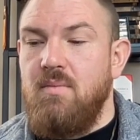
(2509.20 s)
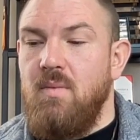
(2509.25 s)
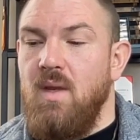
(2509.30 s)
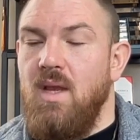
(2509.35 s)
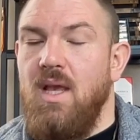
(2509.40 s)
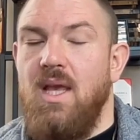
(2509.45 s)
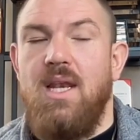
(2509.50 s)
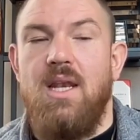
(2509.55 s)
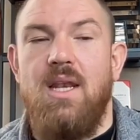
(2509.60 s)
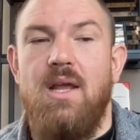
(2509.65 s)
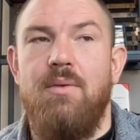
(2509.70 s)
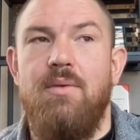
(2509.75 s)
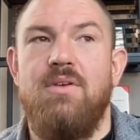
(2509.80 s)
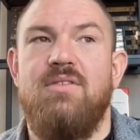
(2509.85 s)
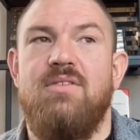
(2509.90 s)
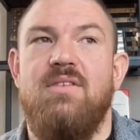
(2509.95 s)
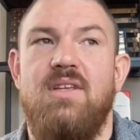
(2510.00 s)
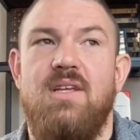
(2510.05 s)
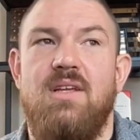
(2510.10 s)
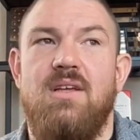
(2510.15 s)
and it
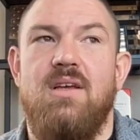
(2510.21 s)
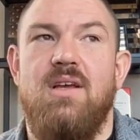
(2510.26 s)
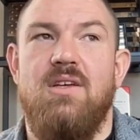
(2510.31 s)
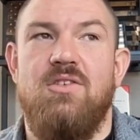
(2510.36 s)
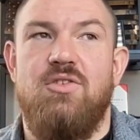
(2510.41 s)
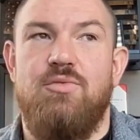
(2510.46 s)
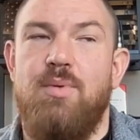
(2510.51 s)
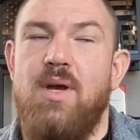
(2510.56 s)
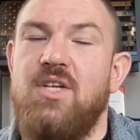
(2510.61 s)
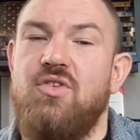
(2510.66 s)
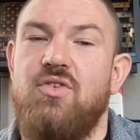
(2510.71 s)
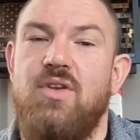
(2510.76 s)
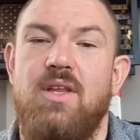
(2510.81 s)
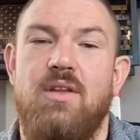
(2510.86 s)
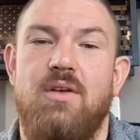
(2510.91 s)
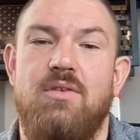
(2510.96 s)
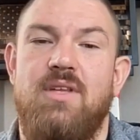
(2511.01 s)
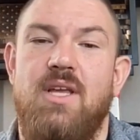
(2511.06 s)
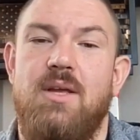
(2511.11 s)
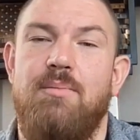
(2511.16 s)
was, especially in
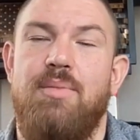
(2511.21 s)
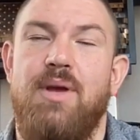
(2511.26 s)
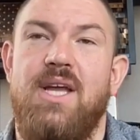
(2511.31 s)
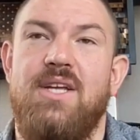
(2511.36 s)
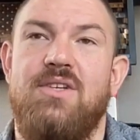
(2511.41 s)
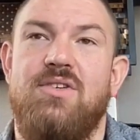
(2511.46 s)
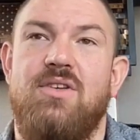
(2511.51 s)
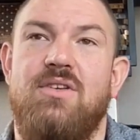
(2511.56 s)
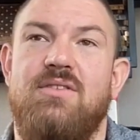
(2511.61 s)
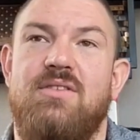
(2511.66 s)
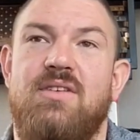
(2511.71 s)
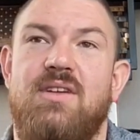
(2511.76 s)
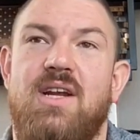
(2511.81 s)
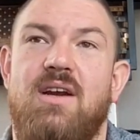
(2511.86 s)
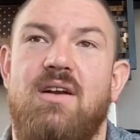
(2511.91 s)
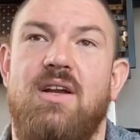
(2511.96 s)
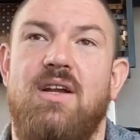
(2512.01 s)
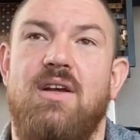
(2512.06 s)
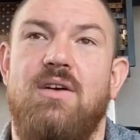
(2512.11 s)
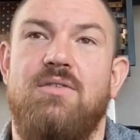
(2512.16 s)
those inpatient
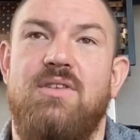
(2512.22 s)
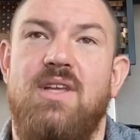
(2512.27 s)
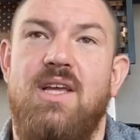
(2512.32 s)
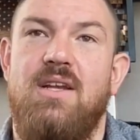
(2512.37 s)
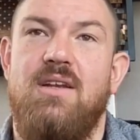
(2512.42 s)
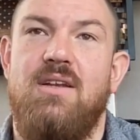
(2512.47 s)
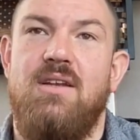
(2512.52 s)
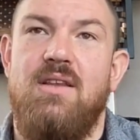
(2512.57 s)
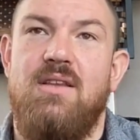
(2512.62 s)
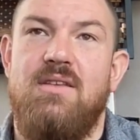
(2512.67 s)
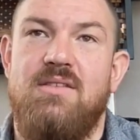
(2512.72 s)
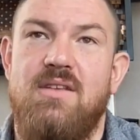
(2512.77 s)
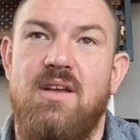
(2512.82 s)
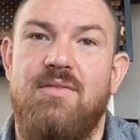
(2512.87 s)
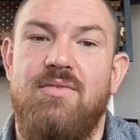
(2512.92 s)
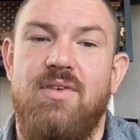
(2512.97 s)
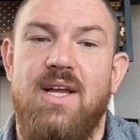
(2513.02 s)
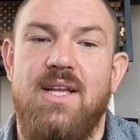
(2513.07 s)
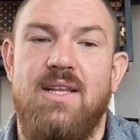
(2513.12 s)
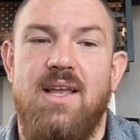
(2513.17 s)
scenarios,
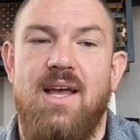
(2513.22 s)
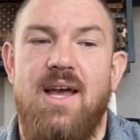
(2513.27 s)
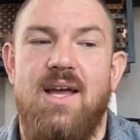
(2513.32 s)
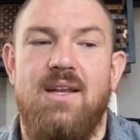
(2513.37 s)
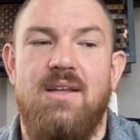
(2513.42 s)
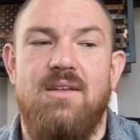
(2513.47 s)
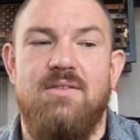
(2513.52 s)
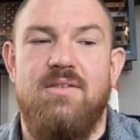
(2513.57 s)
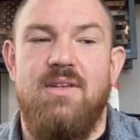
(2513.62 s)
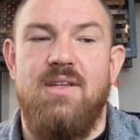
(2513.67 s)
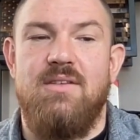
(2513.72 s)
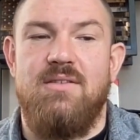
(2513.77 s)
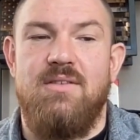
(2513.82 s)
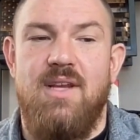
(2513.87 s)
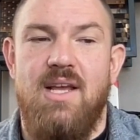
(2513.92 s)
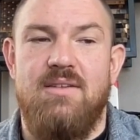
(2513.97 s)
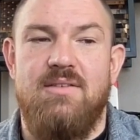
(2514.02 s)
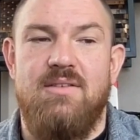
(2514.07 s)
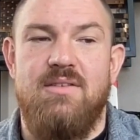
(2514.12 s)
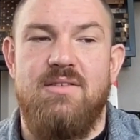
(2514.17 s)
stuff like that is
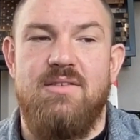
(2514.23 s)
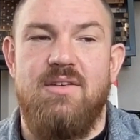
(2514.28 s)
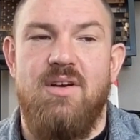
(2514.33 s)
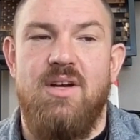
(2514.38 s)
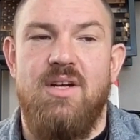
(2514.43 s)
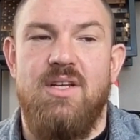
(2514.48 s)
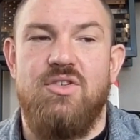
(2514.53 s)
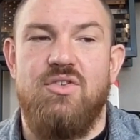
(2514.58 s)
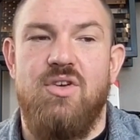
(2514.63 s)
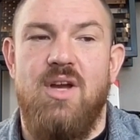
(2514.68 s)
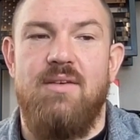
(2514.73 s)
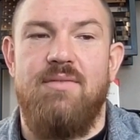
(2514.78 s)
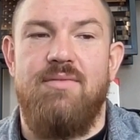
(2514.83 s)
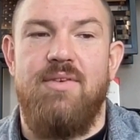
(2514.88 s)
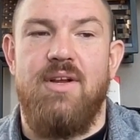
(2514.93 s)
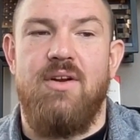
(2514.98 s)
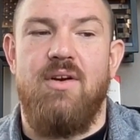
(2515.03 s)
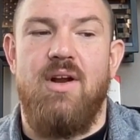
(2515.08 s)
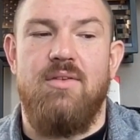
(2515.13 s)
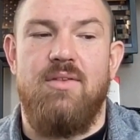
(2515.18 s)
necessary to try to
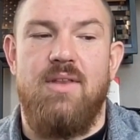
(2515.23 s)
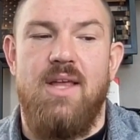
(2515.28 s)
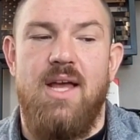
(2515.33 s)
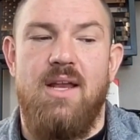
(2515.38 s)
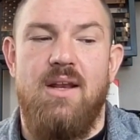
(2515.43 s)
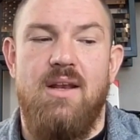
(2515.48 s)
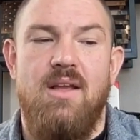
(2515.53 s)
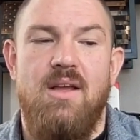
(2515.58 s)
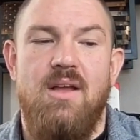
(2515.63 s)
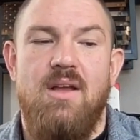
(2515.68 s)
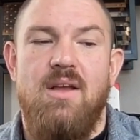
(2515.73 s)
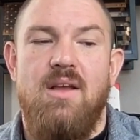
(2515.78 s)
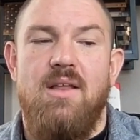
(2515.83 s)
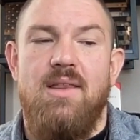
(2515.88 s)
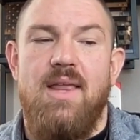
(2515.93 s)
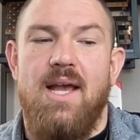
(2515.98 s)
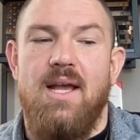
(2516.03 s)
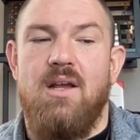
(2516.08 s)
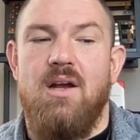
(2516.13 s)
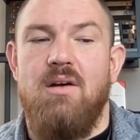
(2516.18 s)
figure out
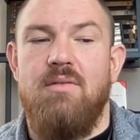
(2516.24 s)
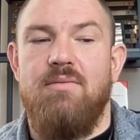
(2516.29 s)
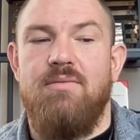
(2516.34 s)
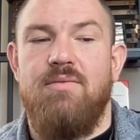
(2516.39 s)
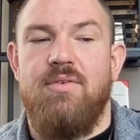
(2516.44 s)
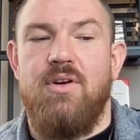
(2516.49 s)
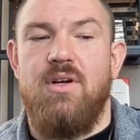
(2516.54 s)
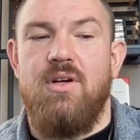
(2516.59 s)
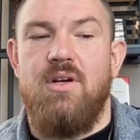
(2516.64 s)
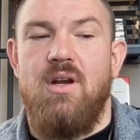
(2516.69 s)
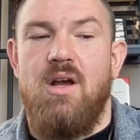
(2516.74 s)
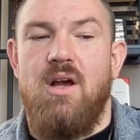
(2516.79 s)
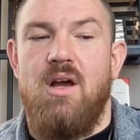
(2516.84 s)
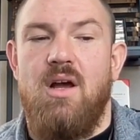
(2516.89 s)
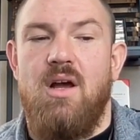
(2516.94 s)
that comfort.